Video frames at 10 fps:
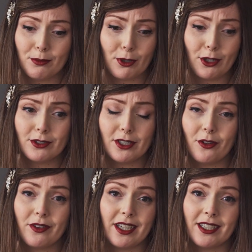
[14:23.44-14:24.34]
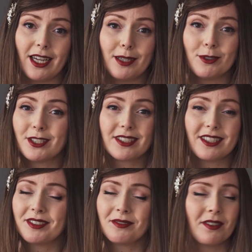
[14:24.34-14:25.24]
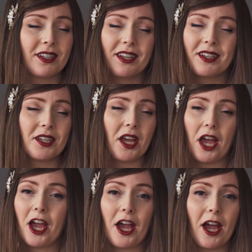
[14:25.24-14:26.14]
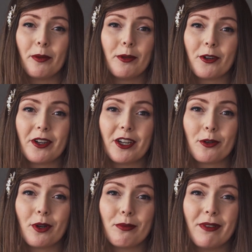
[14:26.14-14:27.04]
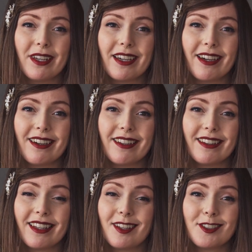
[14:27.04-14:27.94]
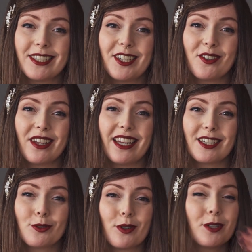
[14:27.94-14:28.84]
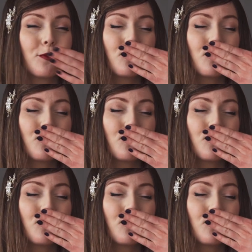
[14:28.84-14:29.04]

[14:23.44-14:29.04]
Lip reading: But until then, I'm just happy you're here with me, and I'll see you in the next one.